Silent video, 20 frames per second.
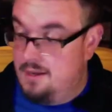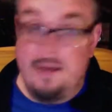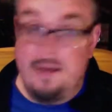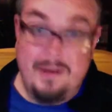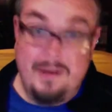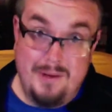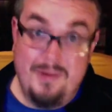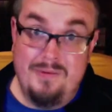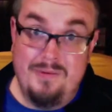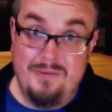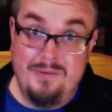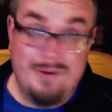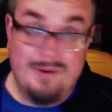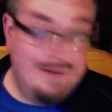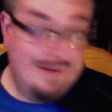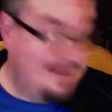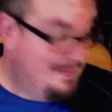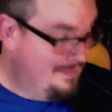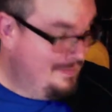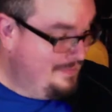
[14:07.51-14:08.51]
go for it.
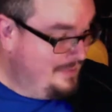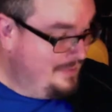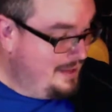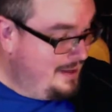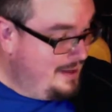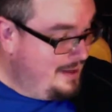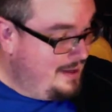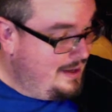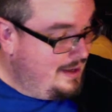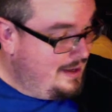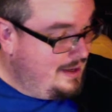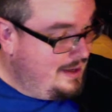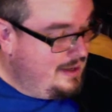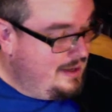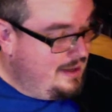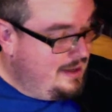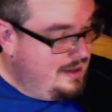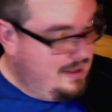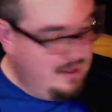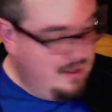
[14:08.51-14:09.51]

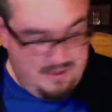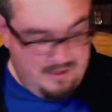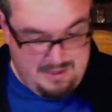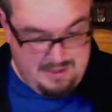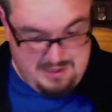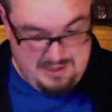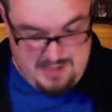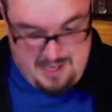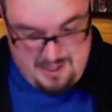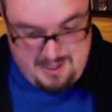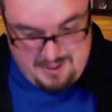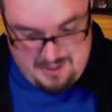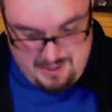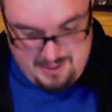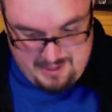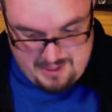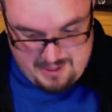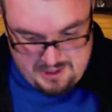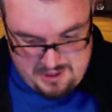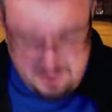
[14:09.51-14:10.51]
The second
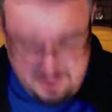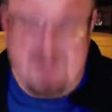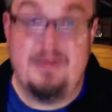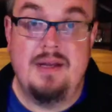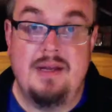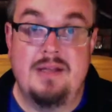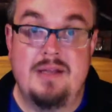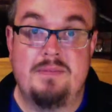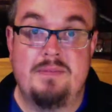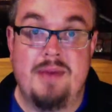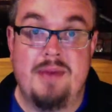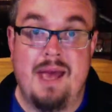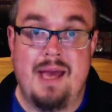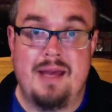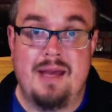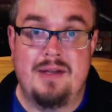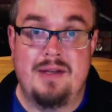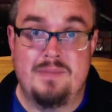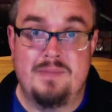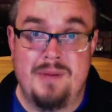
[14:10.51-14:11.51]
collection is
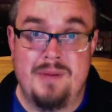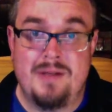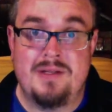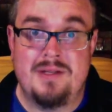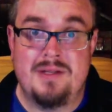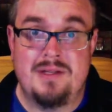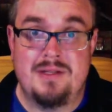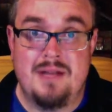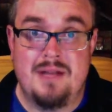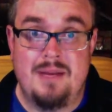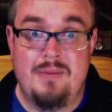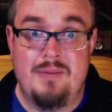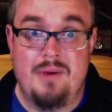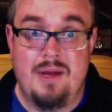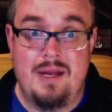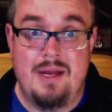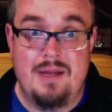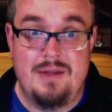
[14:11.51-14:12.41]
packaged much the same way.